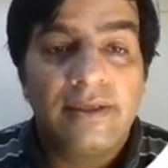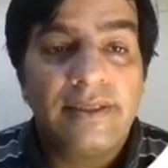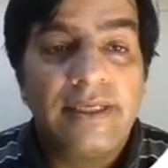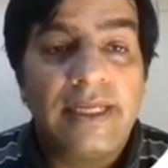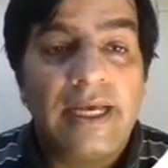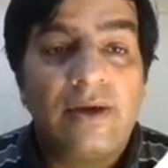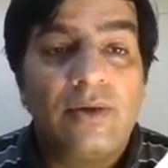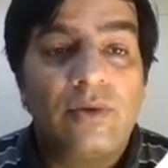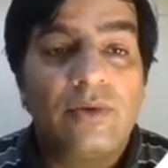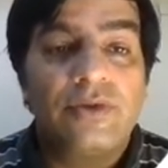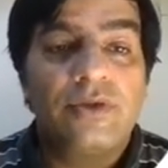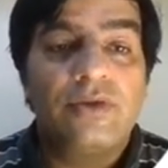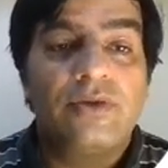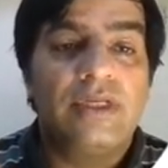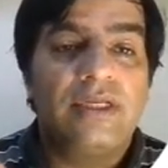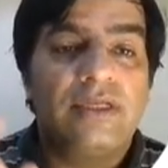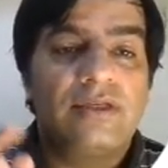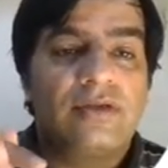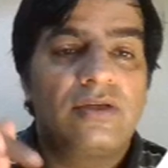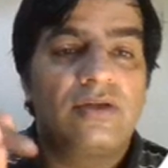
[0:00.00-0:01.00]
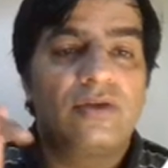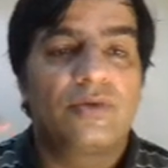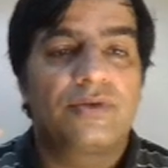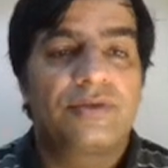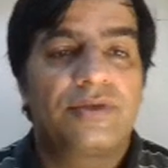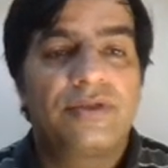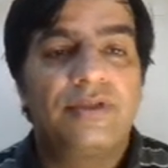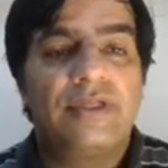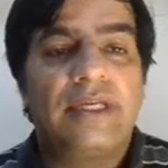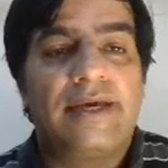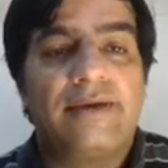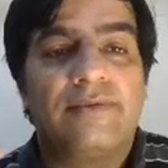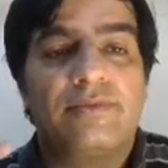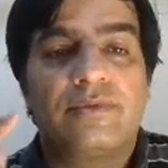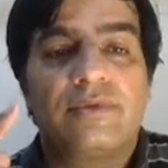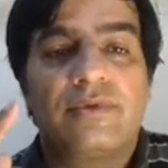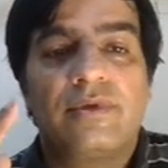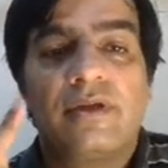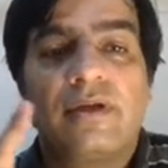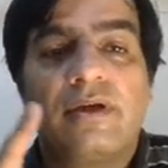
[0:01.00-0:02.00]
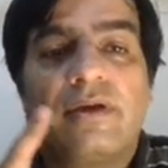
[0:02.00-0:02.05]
Now you need to note down,